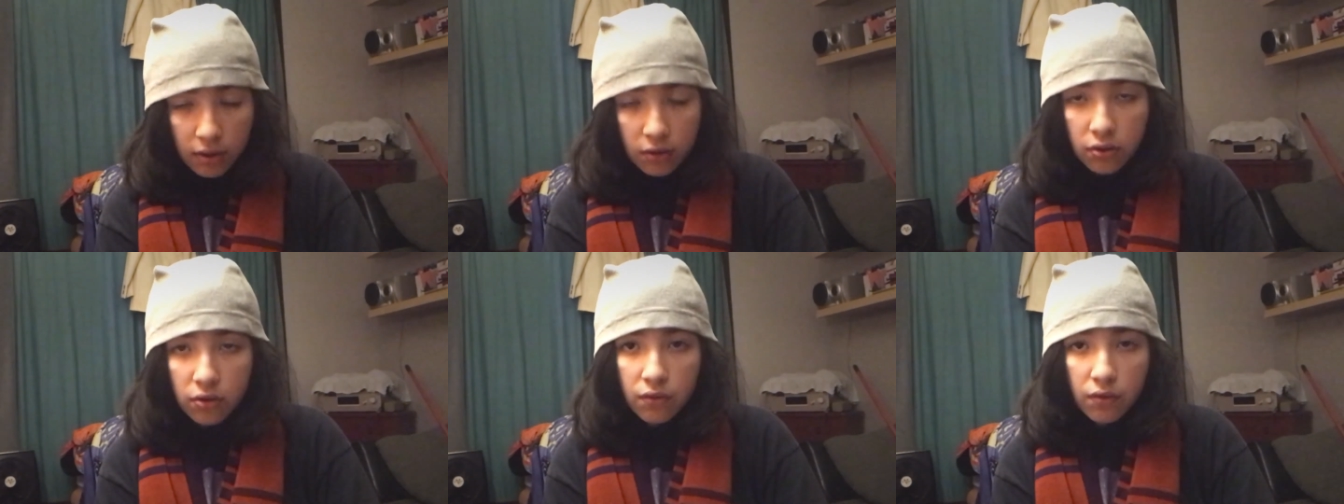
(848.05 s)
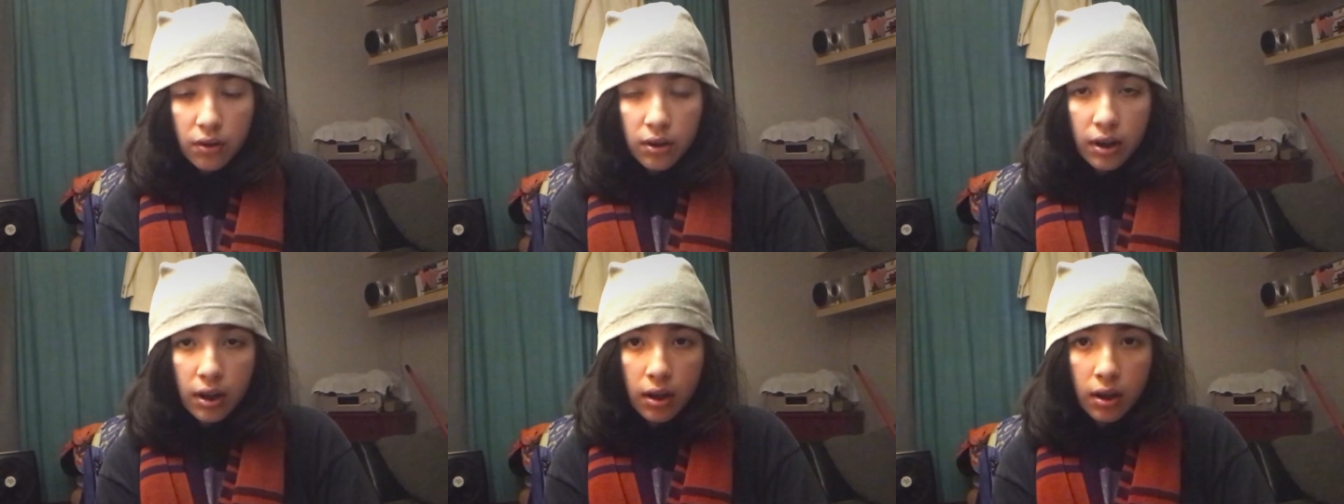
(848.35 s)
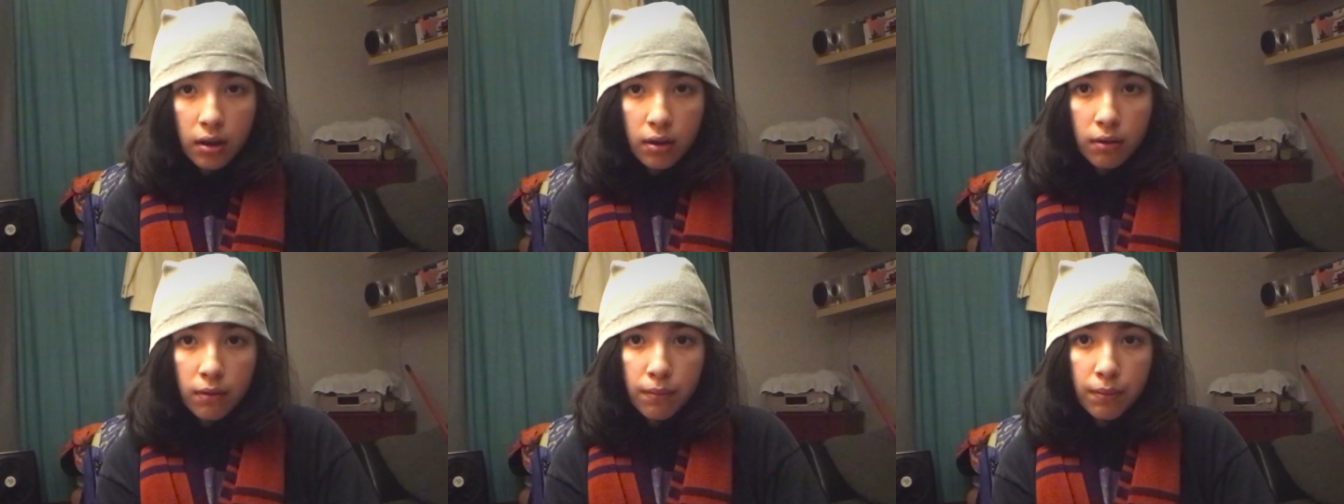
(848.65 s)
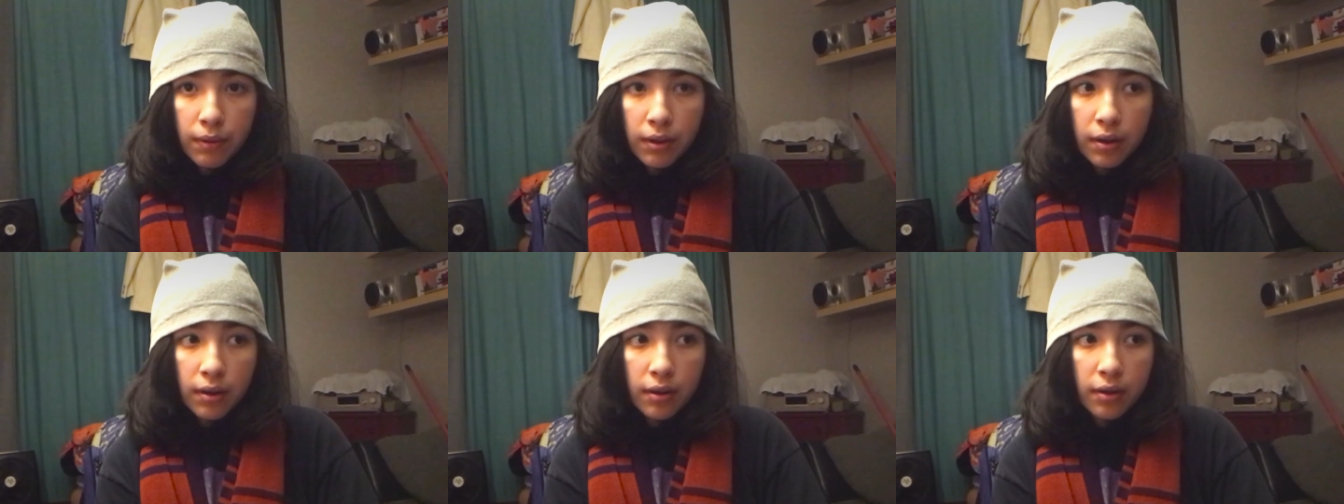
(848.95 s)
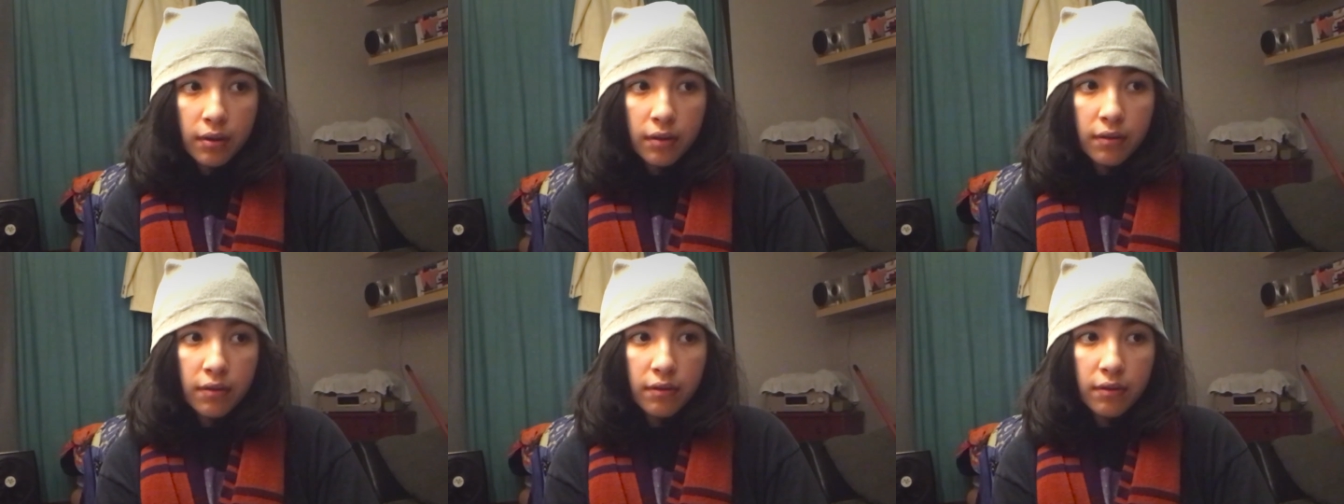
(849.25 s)
just for now
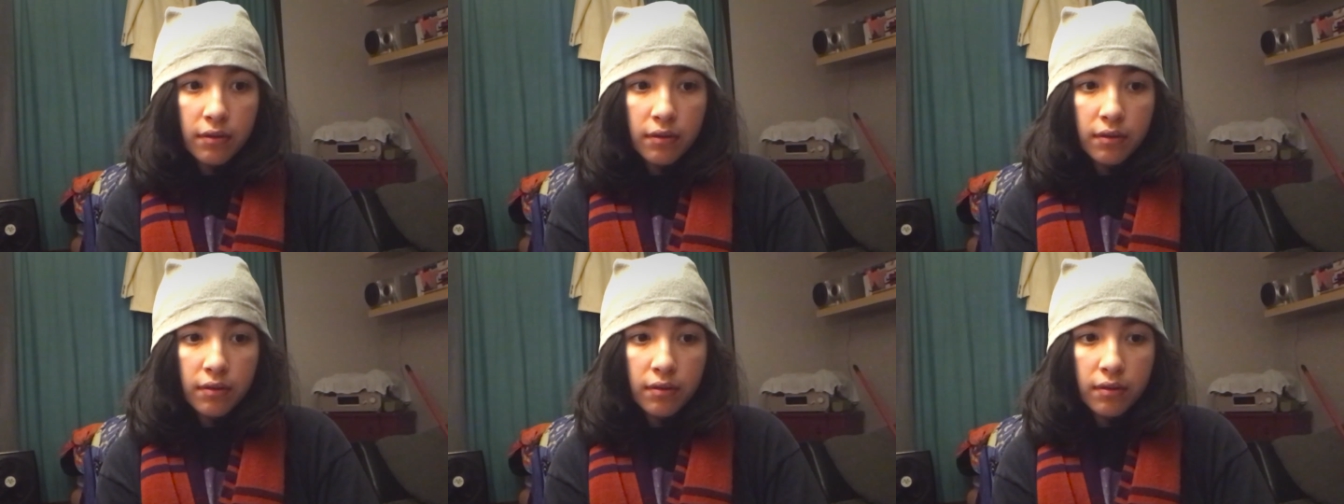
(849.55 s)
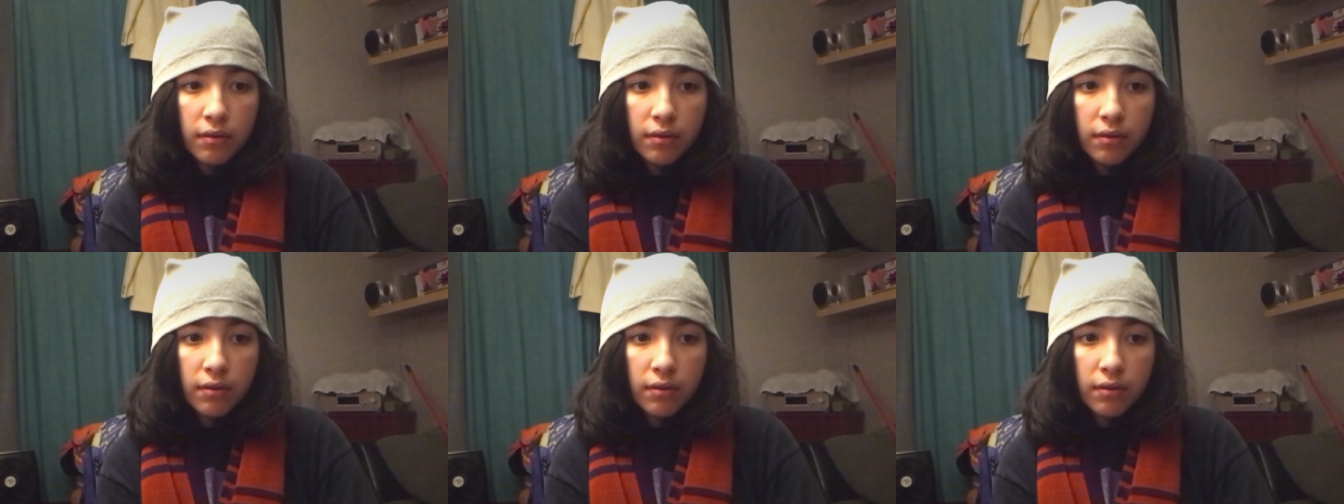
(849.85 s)
because